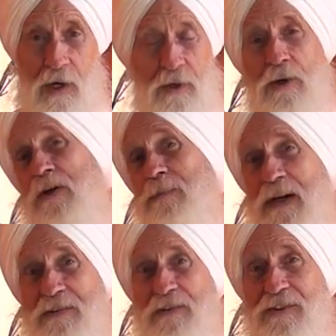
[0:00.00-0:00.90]
are Yogi
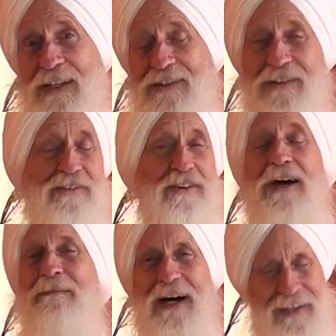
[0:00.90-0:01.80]
Bhajan's teachings. They're
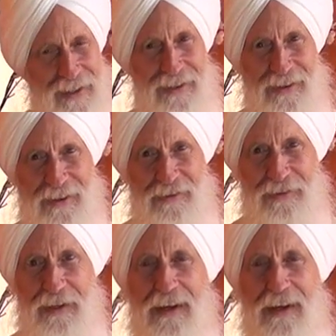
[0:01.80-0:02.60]
not my teachings.